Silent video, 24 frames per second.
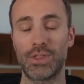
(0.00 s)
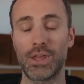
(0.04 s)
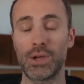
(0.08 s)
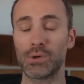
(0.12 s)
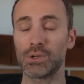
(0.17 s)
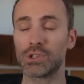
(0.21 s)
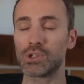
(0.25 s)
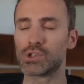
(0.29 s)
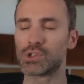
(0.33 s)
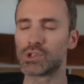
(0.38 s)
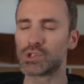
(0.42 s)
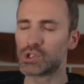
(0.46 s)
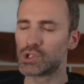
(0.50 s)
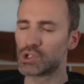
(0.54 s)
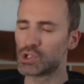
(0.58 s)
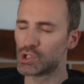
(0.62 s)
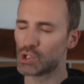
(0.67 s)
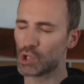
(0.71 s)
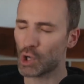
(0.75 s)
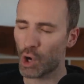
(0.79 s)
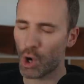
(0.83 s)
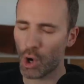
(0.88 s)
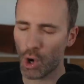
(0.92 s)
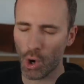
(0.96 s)
there is
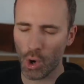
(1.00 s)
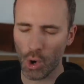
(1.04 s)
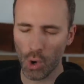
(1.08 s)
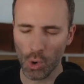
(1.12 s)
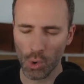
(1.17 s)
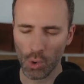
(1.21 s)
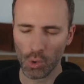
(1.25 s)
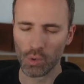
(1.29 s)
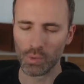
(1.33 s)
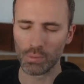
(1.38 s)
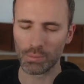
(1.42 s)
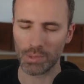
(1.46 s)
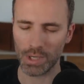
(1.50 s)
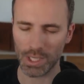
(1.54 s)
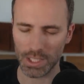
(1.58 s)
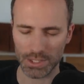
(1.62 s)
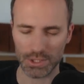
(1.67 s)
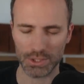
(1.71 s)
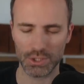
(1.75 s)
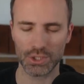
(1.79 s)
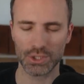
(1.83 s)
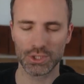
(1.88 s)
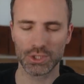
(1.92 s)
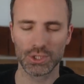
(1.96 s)
so
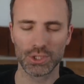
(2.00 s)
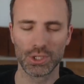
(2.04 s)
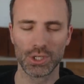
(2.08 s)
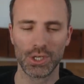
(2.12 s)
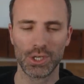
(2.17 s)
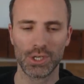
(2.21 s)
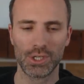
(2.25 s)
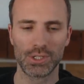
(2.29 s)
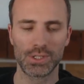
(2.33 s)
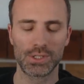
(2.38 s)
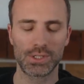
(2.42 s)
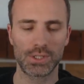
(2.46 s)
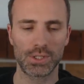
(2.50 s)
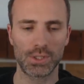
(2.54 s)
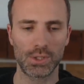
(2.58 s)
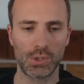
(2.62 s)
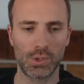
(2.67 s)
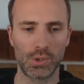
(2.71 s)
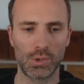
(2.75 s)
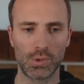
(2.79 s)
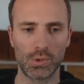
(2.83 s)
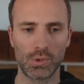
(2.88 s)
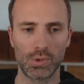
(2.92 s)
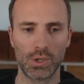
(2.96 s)
much
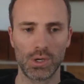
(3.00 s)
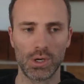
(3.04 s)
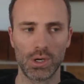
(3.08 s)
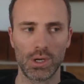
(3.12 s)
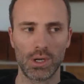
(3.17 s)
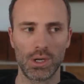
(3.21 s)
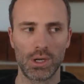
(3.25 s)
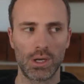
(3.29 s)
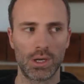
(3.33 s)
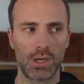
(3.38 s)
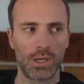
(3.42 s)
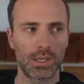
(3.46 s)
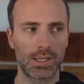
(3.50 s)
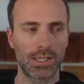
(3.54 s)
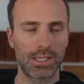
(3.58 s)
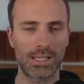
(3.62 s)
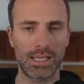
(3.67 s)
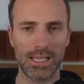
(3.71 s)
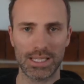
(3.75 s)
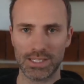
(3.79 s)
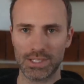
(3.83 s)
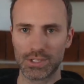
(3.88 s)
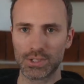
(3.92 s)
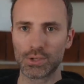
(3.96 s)
to
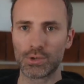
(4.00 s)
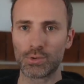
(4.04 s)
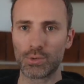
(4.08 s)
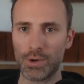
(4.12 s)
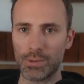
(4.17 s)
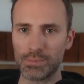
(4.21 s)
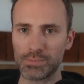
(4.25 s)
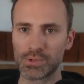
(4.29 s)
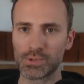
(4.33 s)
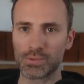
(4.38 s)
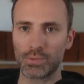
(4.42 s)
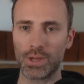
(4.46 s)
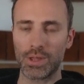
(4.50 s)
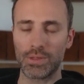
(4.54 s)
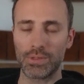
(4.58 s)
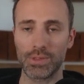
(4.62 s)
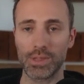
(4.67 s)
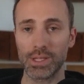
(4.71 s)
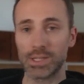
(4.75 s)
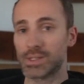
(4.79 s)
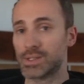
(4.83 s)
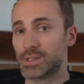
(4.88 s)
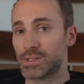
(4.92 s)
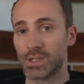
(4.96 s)
get to grips
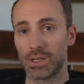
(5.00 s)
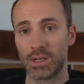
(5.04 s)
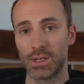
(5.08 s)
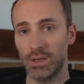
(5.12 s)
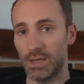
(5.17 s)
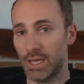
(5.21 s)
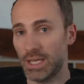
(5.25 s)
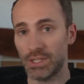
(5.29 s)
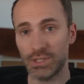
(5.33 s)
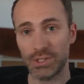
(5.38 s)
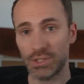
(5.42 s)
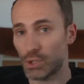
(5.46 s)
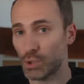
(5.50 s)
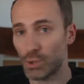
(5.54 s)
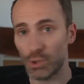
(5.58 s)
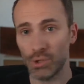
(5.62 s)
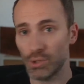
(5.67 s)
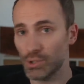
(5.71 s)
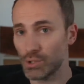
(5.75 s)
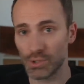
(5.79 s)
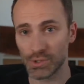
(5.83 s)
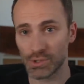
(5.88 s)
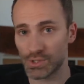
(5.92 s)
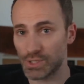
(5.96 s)
with. That's
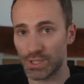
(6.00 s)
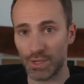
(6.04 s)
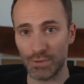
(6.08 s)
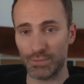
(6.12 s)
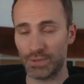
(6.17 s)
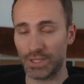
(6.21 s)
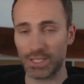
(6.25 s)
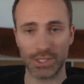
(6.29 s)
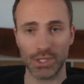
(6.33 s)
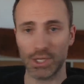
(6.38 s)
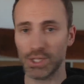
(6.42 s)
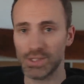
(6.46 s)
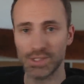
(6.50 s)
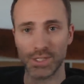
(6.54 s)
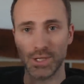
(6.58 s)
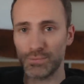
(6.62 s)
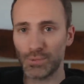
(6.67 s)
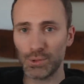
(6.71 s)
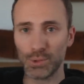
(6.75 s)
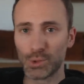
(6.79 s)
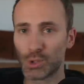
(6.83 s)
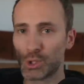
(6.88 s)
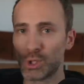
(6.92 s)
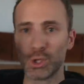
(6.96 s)
internal stuff, like not
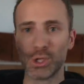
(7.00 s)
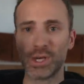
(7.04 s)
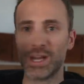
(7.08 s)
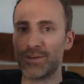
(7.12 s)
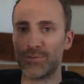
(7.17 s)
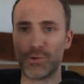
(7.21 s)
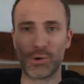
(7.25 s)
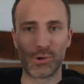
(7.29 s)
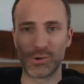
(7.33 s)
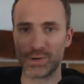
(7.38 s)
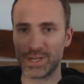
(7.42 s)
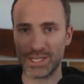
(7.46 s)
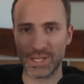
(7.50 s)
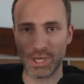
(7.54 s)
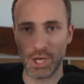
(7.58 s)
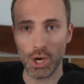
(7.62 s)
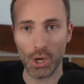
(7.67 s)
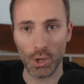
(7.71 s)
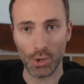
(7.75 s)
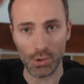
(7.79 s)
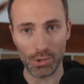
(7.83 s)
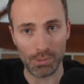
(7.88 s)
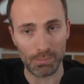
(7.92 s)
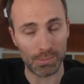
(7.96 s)
stuff you could have already
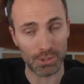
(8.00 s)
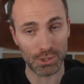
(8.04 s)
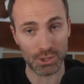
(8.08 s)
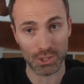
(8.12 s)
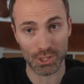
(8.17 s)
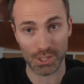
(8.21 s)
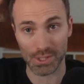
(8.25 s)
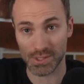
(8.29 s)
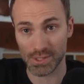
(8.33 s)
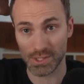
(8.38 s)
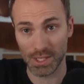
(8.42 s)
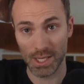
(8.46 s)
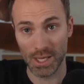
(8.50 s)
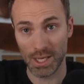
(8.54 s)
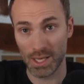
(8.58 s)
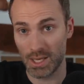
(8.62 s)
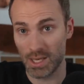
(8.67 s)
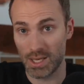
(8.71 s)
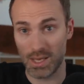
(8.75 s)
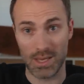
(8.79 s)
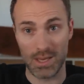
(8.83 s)
known, but just